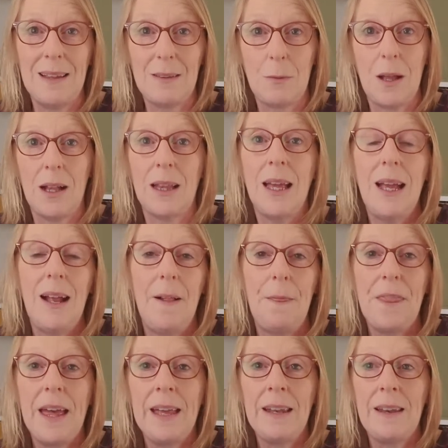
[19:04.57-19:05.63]
as well,
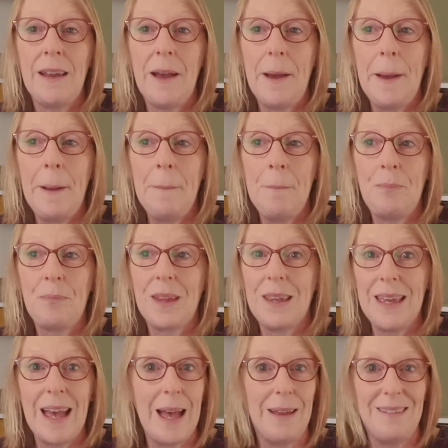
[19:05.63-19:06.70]
then
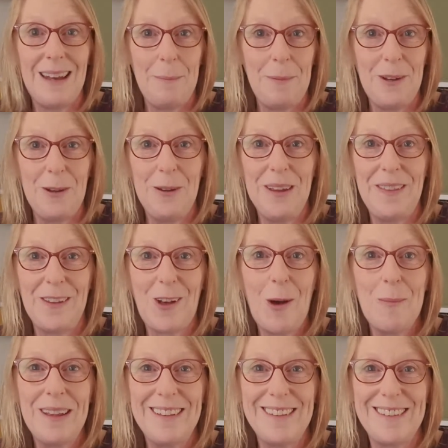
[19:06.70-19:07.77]
let me know in the
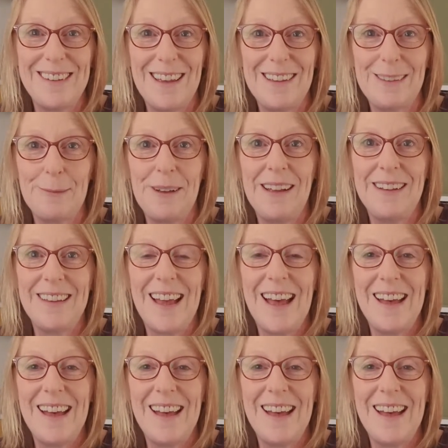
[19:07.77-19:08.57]
comments as well.